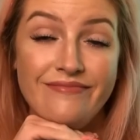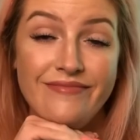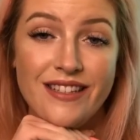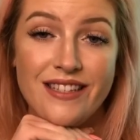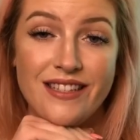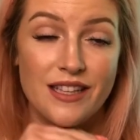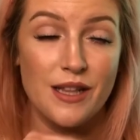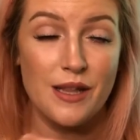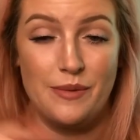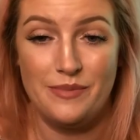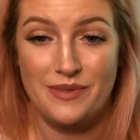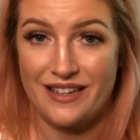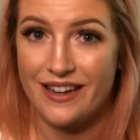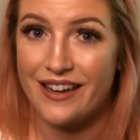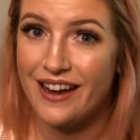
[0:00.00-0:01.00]
That's the
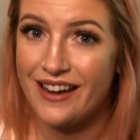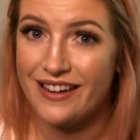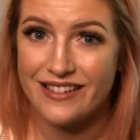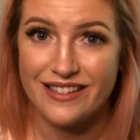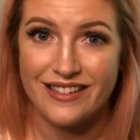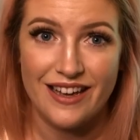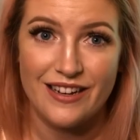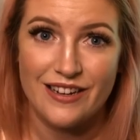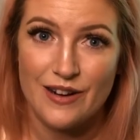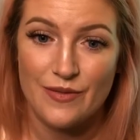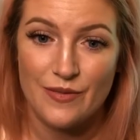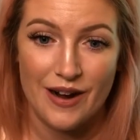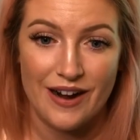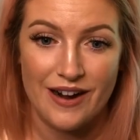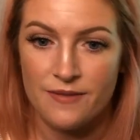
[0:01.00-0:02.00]
lipstick I decided
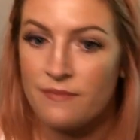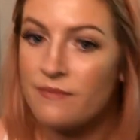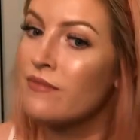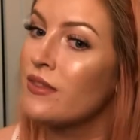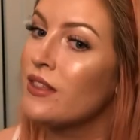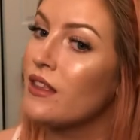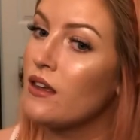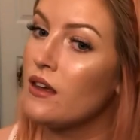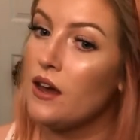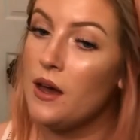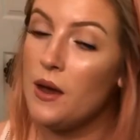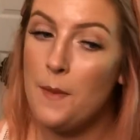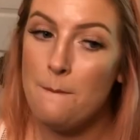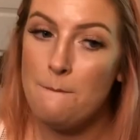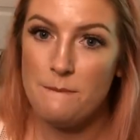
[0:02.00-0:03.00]
on wearing.
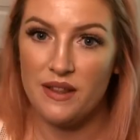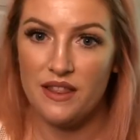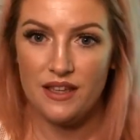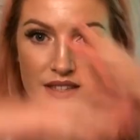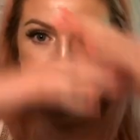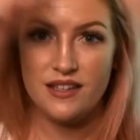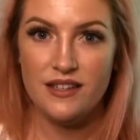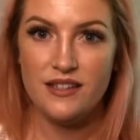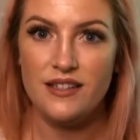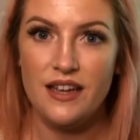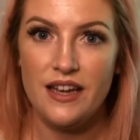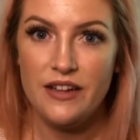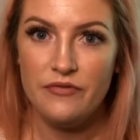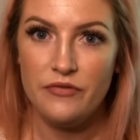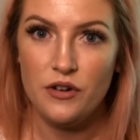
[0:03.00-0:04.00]
But this is
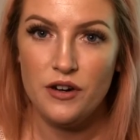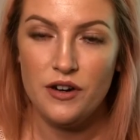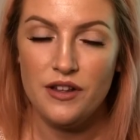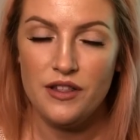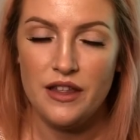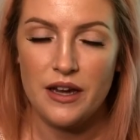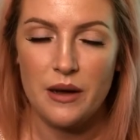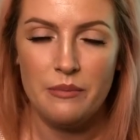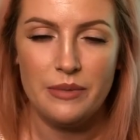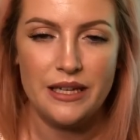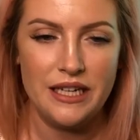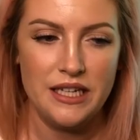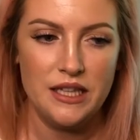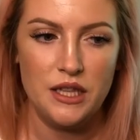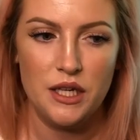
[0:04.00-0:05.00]
it for the
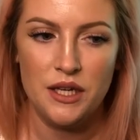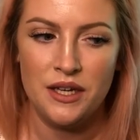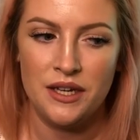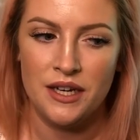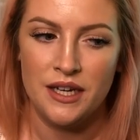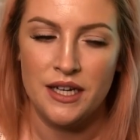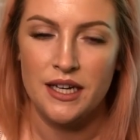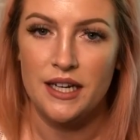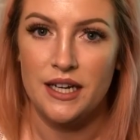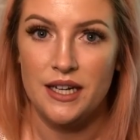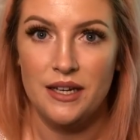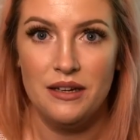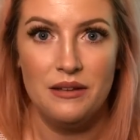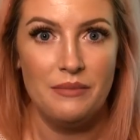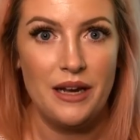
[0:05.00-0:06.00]
completed look.
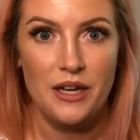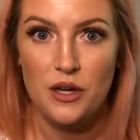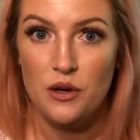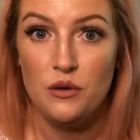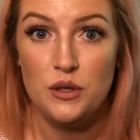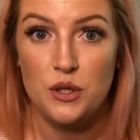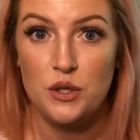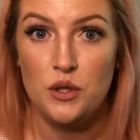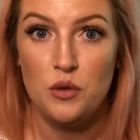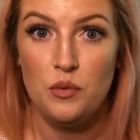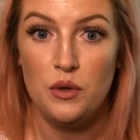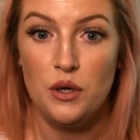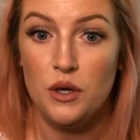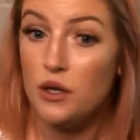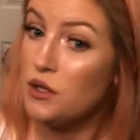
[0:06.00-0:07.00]
I know,
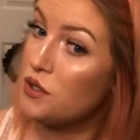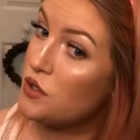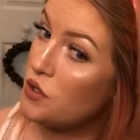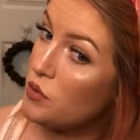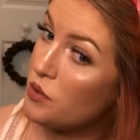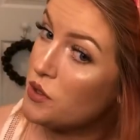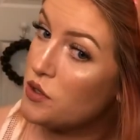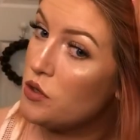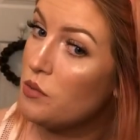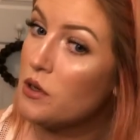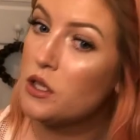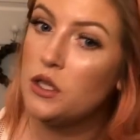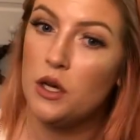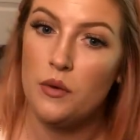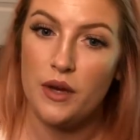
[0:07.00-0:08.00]
super, super, super
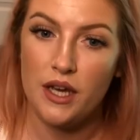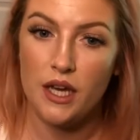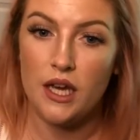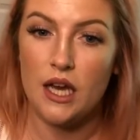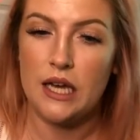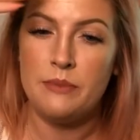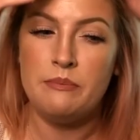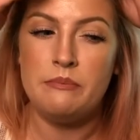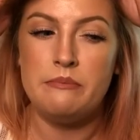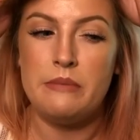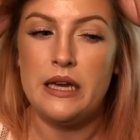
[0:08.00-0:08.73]
glowy, and